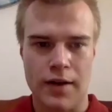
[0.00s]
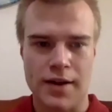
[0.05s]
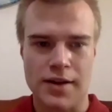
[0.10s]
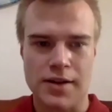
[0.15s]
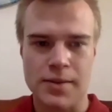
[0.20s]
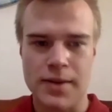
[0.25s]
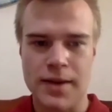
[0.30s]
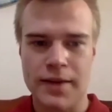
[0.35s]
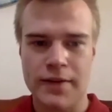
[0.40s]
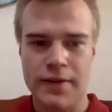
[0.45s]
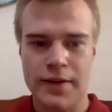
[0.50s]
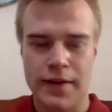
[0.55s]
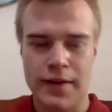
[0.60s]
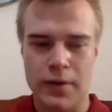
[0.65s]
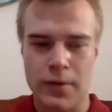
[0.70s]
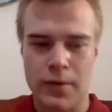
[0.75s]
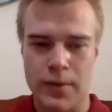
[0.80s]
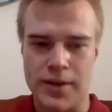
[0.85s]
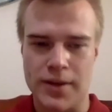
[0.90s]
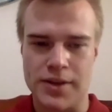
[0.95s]
So we have
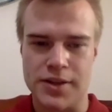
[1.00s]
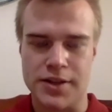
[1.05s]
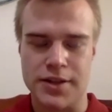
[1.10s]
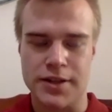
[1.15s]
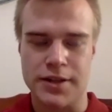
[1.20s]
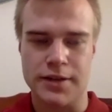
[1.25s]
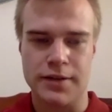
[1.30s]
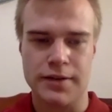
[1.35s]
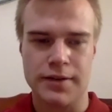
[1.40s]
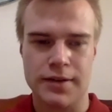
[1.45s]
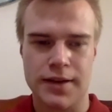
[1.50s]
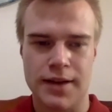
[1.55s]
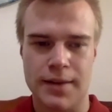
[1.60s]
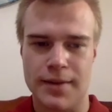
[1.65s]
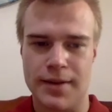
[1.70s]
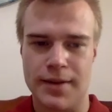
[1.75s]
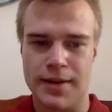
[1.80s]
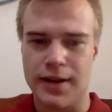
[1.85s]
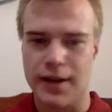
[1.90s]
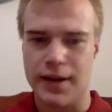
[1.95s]
another question
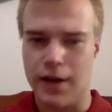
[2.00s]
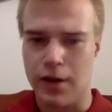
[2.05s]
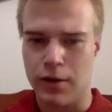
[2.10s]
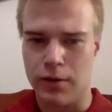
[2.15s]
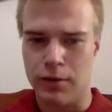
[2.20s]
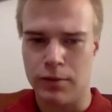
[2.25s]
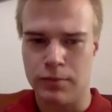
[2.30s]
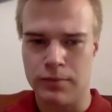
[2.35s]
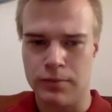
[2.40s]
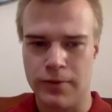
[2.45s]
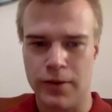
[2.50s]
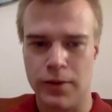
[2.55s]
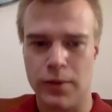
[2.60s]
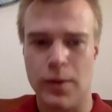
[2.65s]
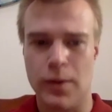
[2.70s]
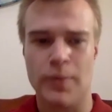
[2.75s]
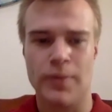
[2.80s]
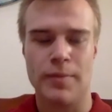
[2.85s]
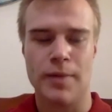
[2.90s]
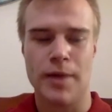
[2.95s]
come in, and I'll follow
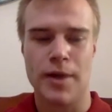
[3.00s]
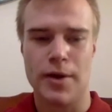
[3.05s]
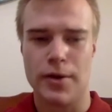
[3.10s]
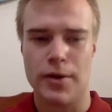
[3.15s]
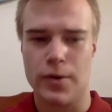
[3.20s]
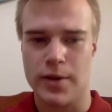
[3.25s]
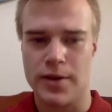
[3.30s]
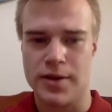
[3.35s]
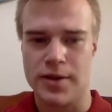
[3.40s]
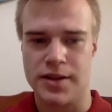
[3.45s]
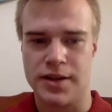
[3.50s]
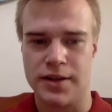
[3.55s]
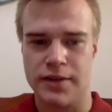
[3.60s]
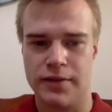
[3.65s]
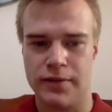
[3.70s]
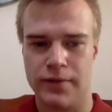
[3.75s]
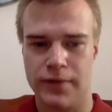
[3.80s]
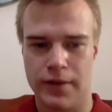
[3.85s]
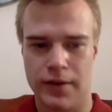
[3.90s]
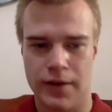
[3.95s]
up with my own question
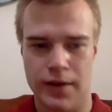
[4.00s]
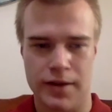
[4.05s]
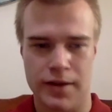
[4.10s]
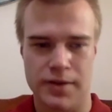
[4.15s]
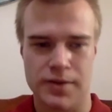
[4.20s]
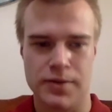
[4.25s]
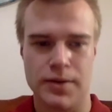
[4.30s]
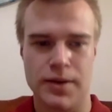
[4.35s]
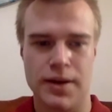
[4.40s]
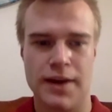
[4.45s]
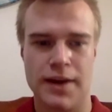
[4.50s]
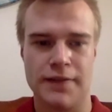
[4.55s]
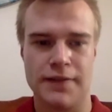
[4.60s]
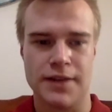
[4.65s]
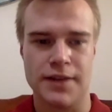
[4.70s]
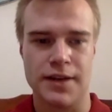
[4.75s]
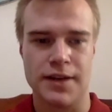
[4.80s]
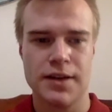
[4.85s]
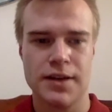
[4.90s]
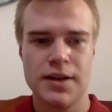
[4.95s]
soon
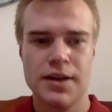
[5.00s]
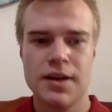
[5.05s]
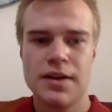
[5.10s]
after.